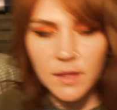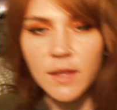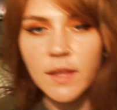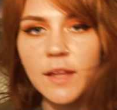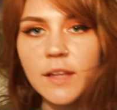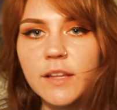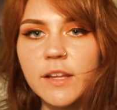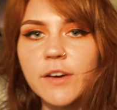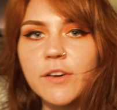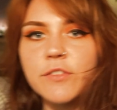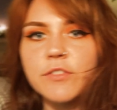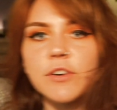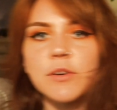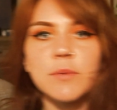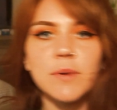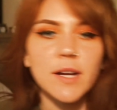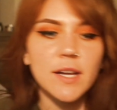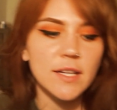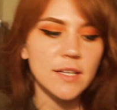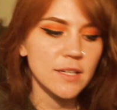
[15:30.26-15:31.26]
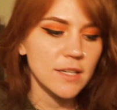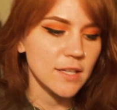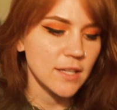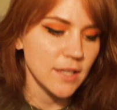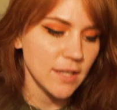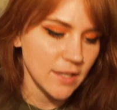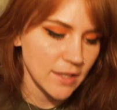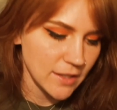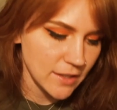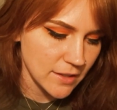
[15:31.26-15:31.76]
Hello everyone,
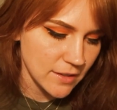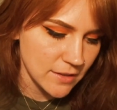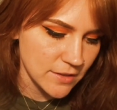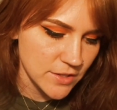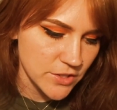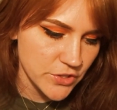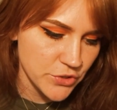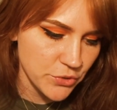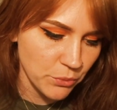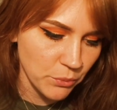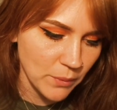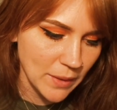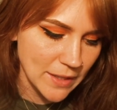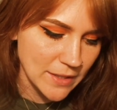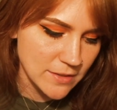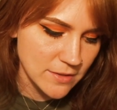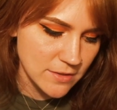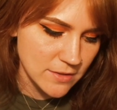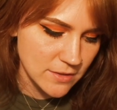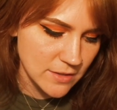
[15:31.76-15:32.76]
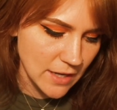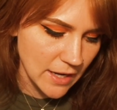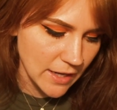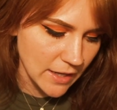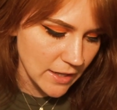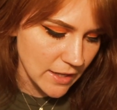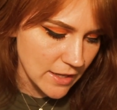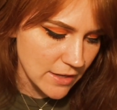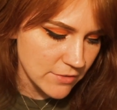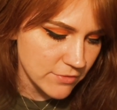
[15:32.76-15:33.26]
it is Wednesday
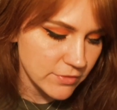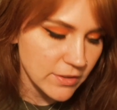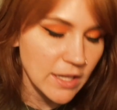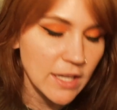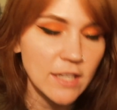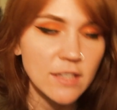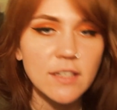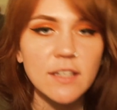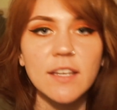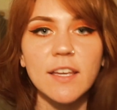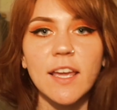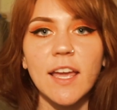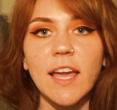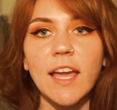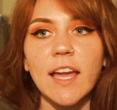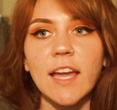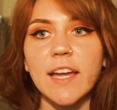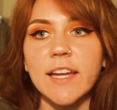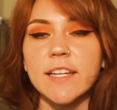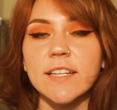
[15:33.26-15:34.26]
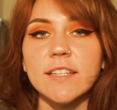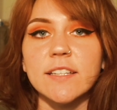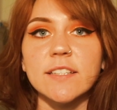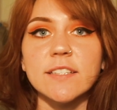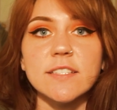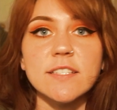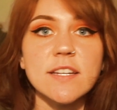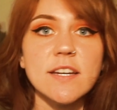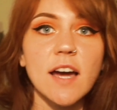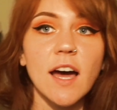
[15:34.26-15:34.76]
evening
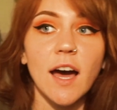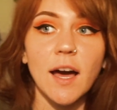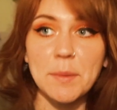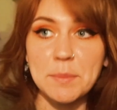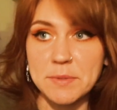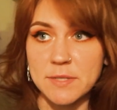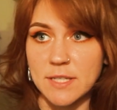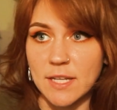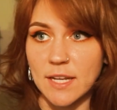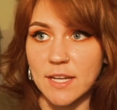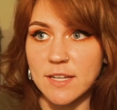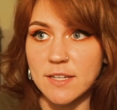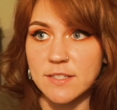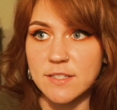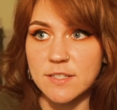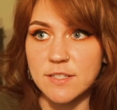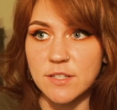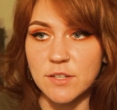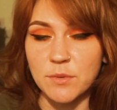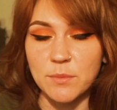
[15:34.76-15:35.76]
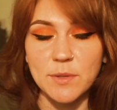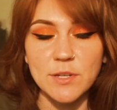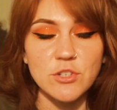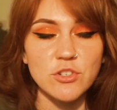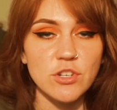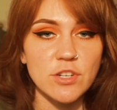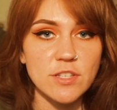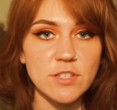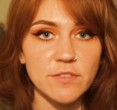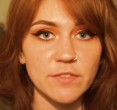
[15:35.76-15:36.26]
and update. We
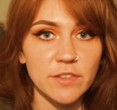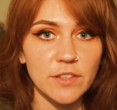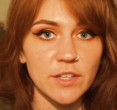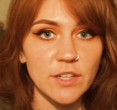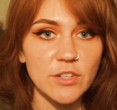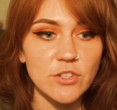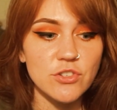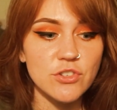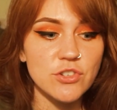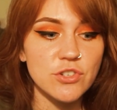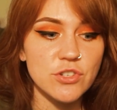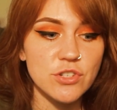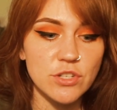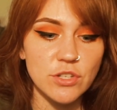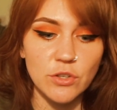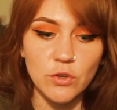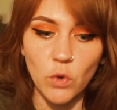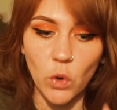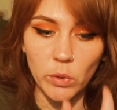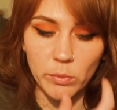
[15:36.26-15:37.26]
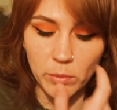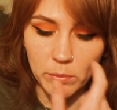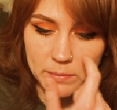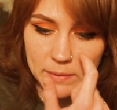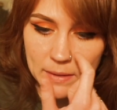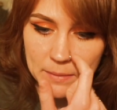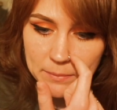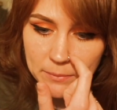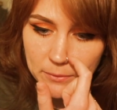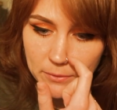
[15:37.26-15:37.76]
just finished Normal
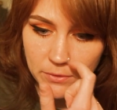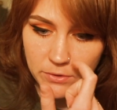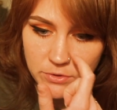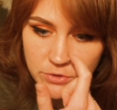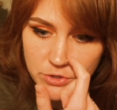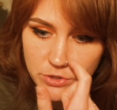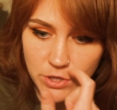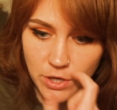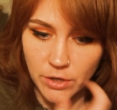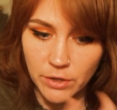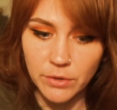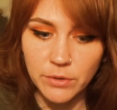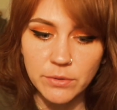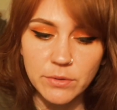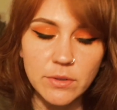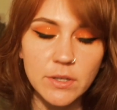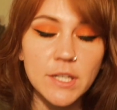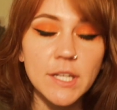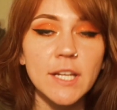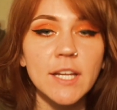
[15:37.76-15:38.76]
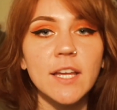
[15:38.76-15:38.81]
People, the show,